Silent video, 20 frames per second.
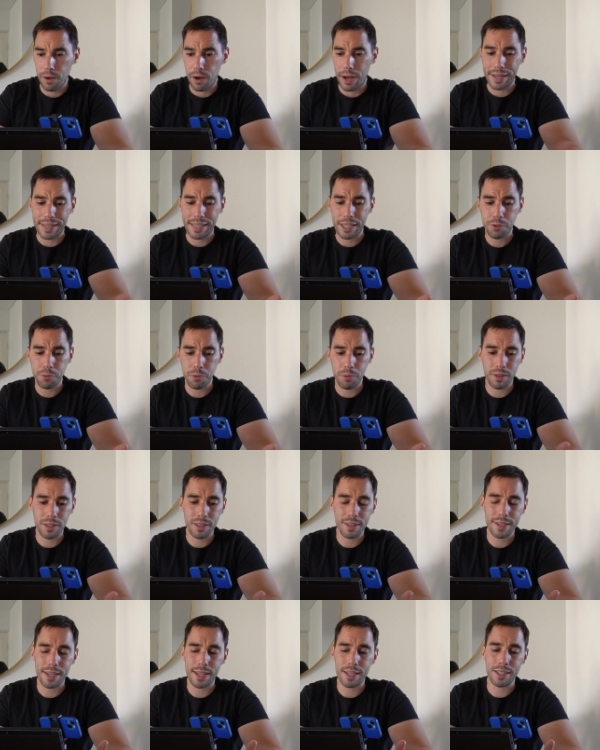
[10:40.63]
I guess what we
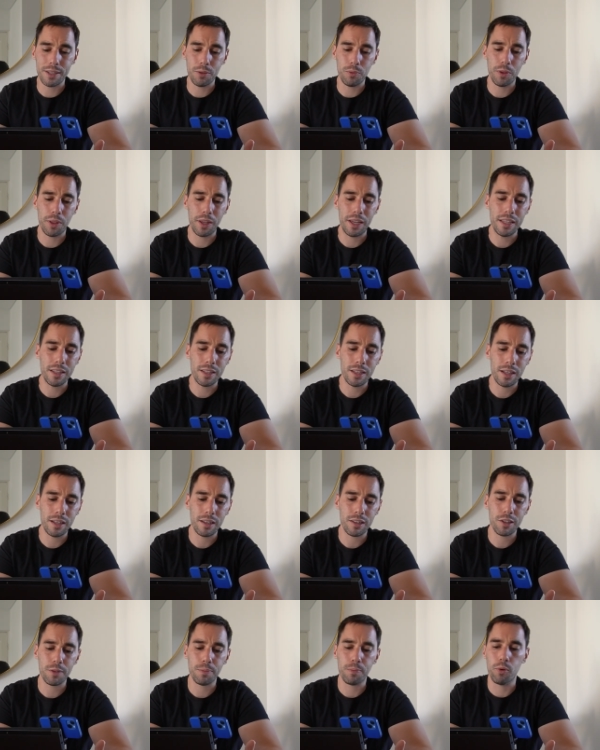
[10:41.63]
can see is that with Internet
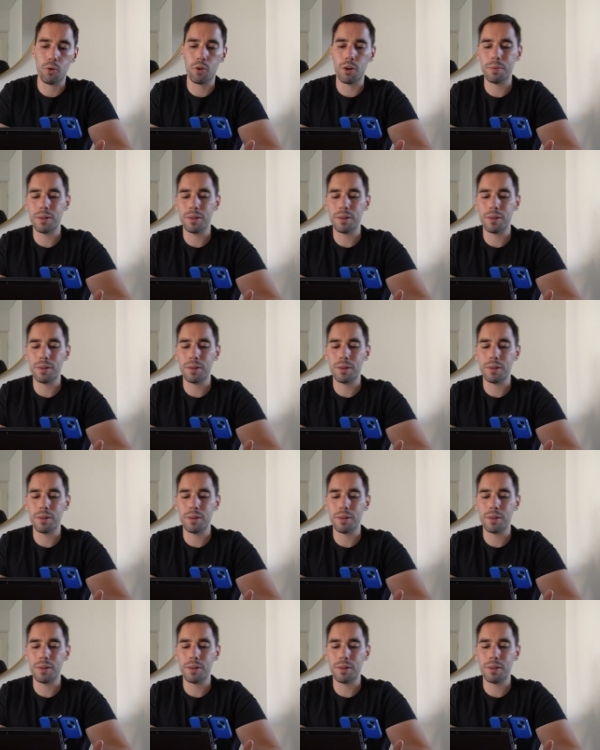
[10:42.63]
Explorer,